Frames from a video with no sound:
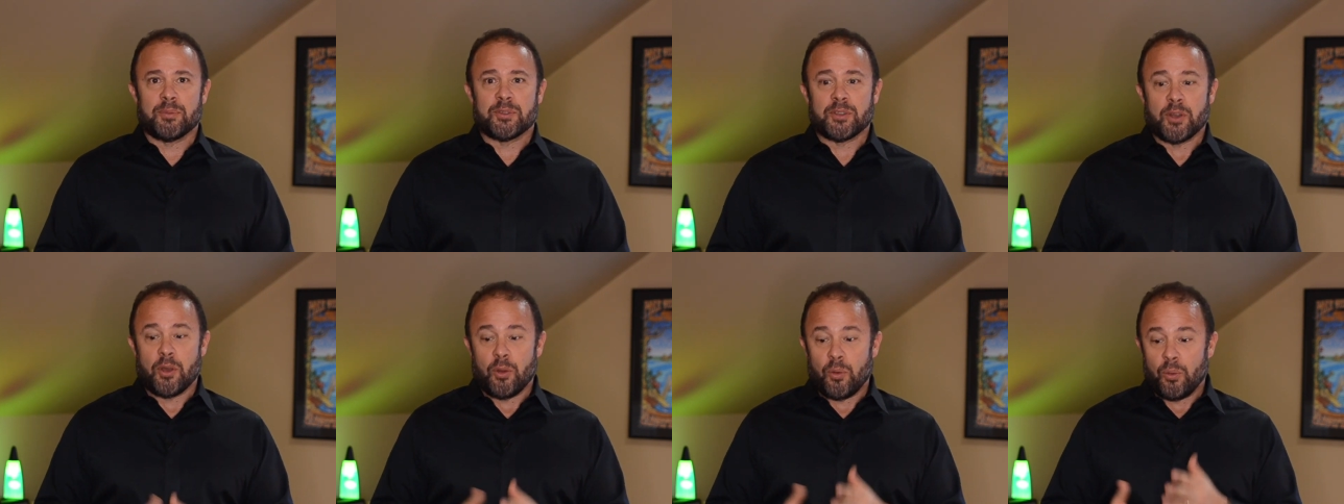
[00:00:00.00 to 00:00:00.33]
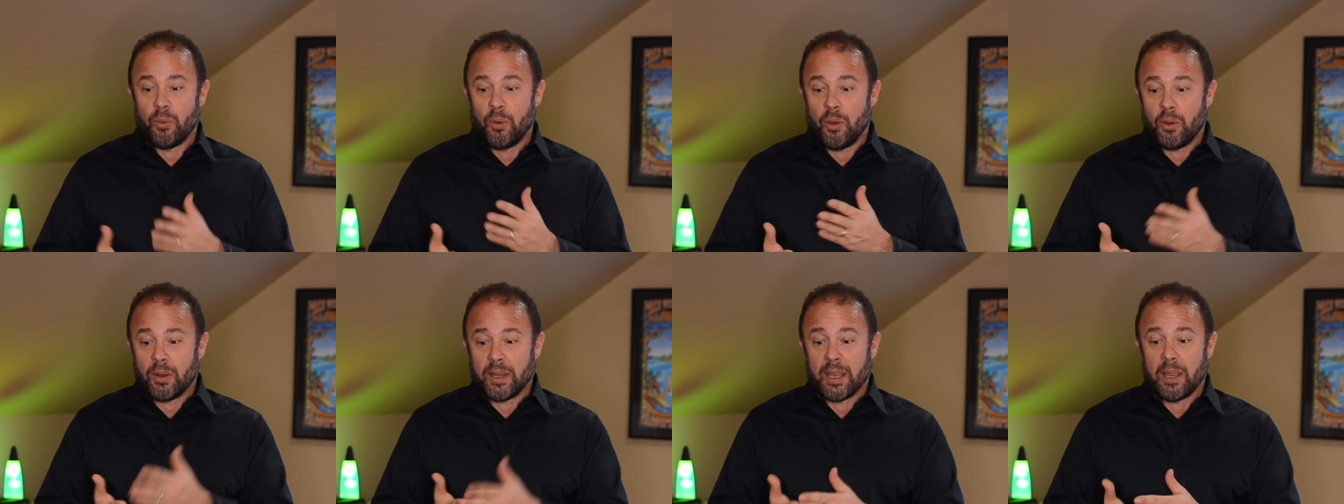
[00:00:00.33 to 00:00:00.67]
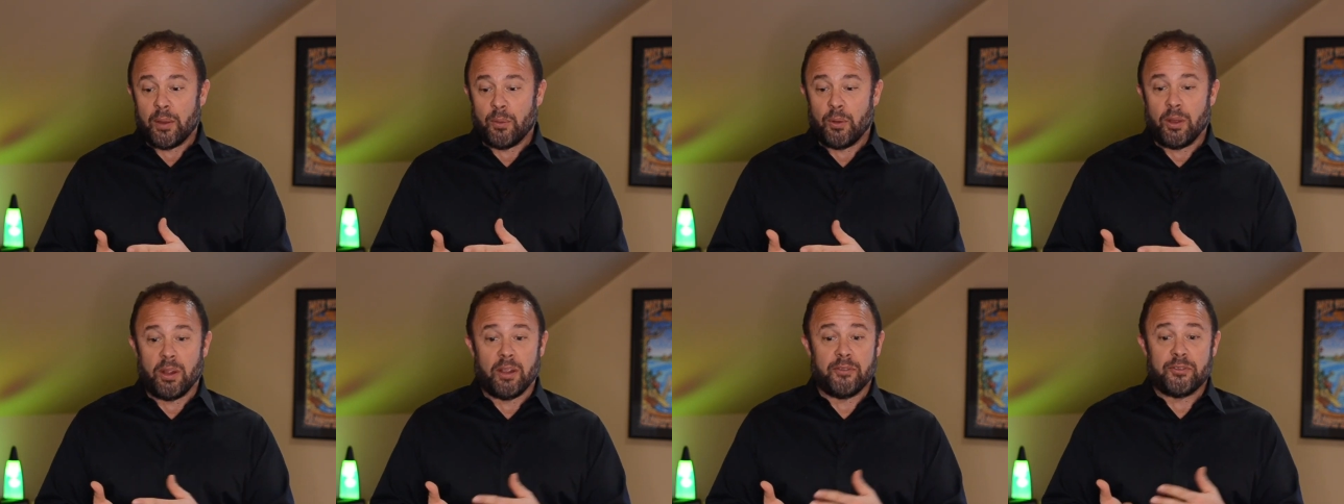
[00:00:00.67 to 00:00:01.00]
So,
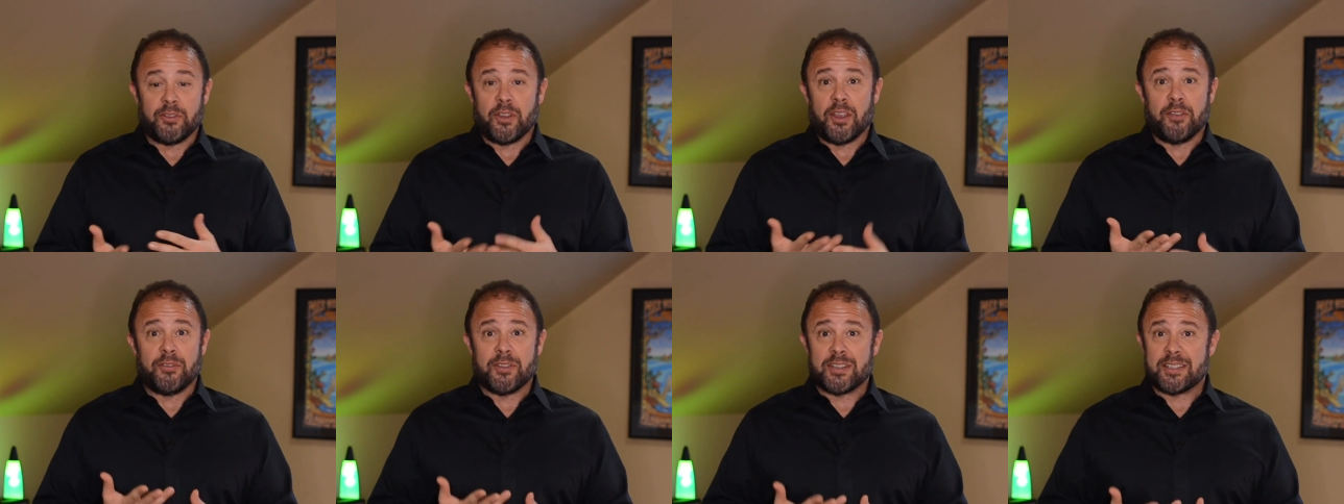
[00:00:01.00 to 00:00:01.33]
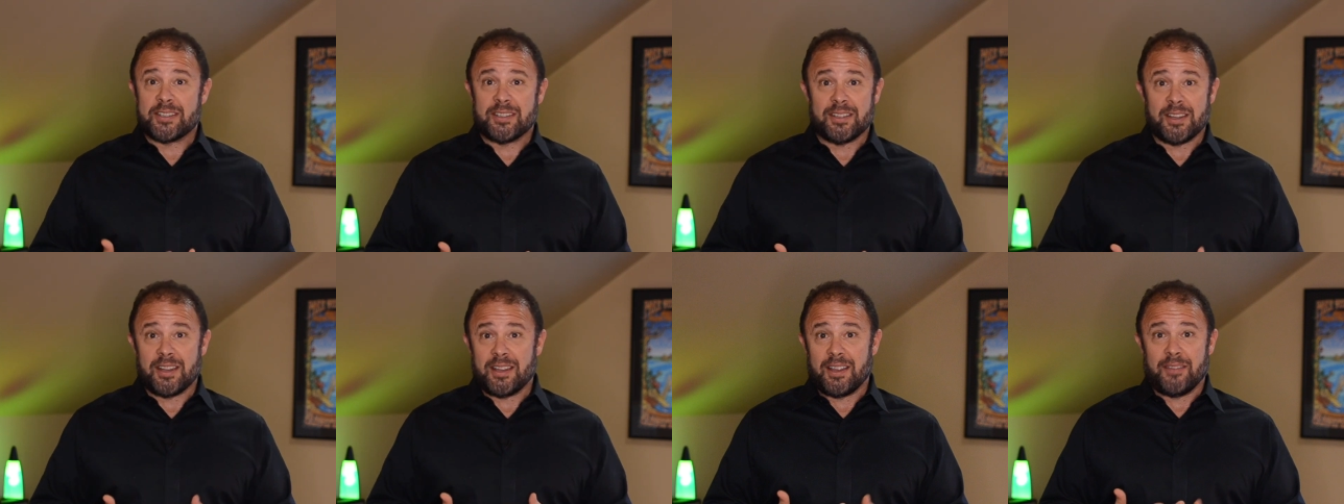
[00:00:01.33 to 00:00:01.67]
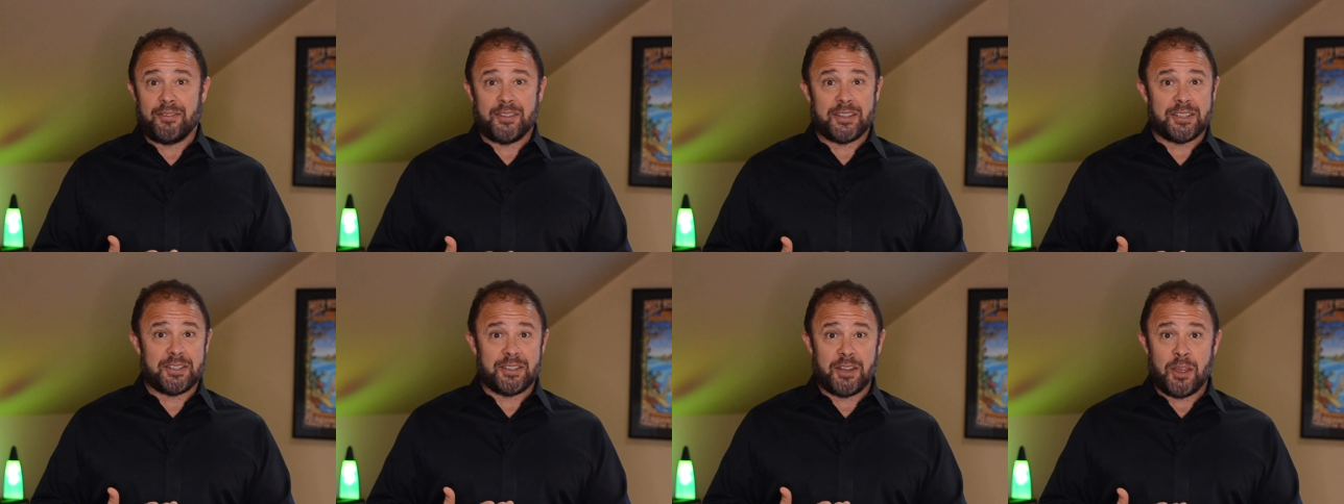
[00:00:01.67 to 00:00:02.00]
okay, well, if, if, it's,
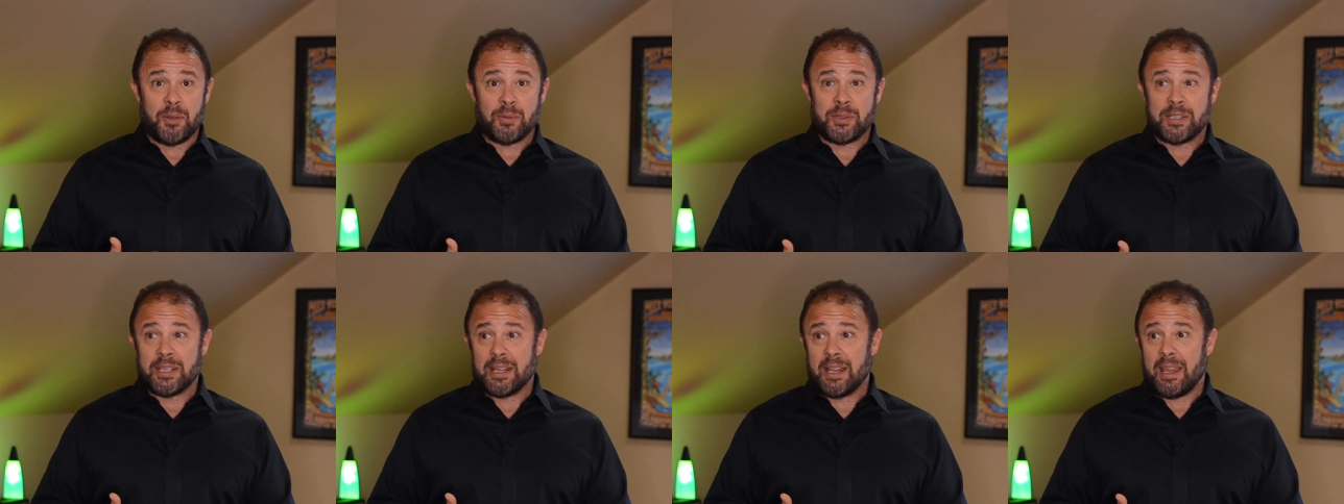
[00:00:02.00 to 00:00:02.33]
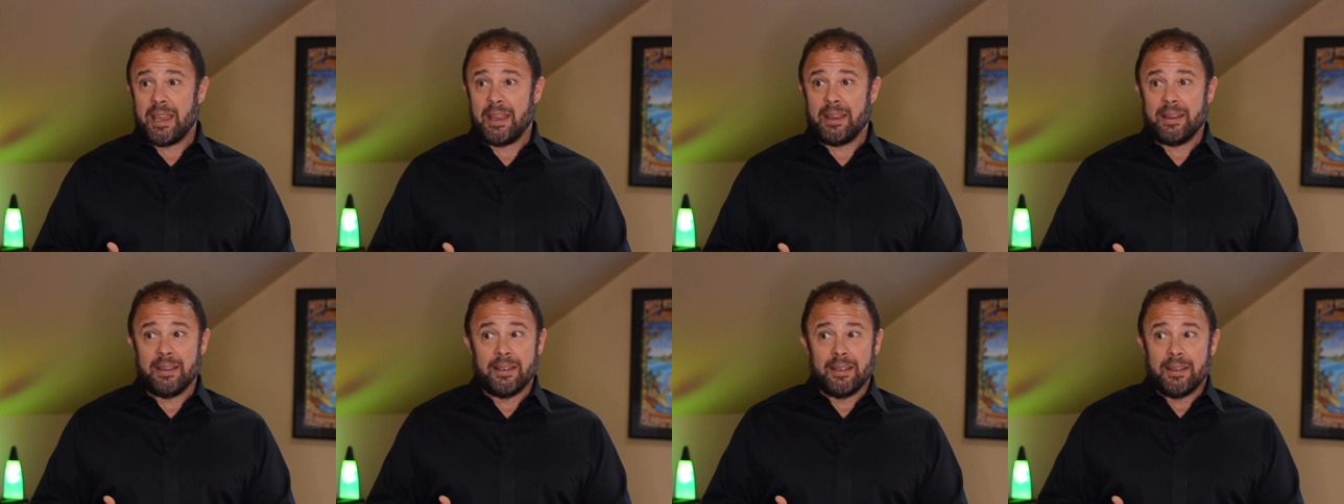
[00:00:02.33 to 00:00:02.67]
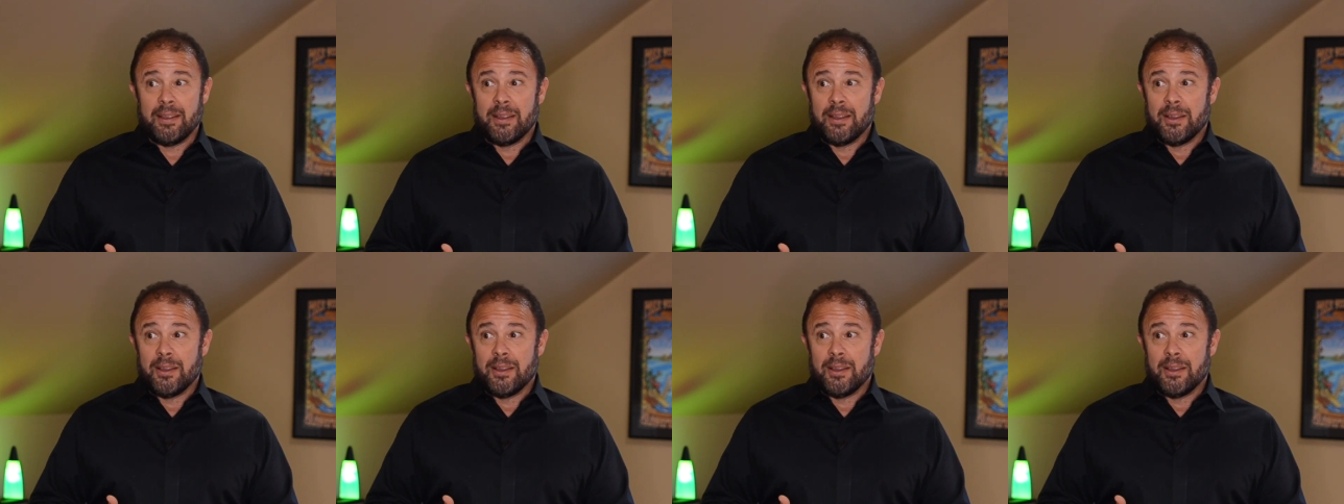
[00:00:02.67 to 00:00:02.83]
if it's no today,